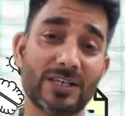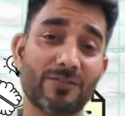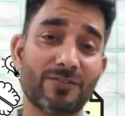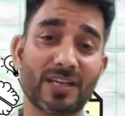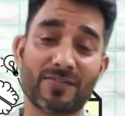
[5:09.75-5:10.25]

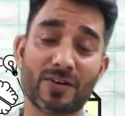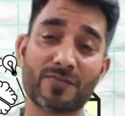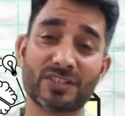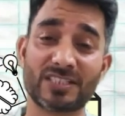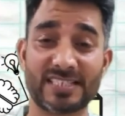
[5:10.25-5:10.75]
We have an
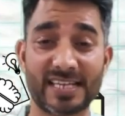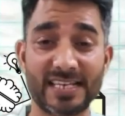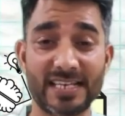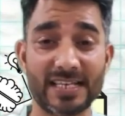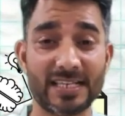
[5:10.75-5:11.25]
office in
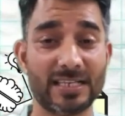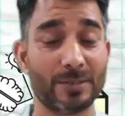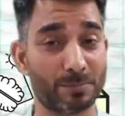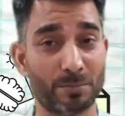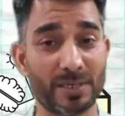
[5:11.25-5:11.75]
Delhi,
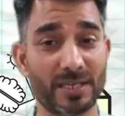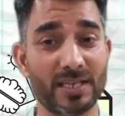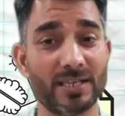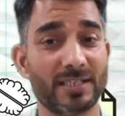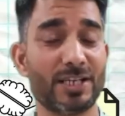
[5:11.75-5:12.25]
Mumbai,
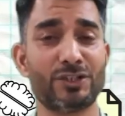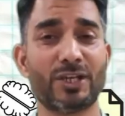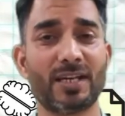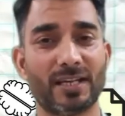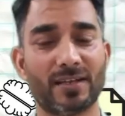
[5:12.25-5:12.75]
and
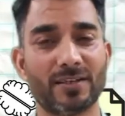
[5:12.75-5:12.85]
Chennai.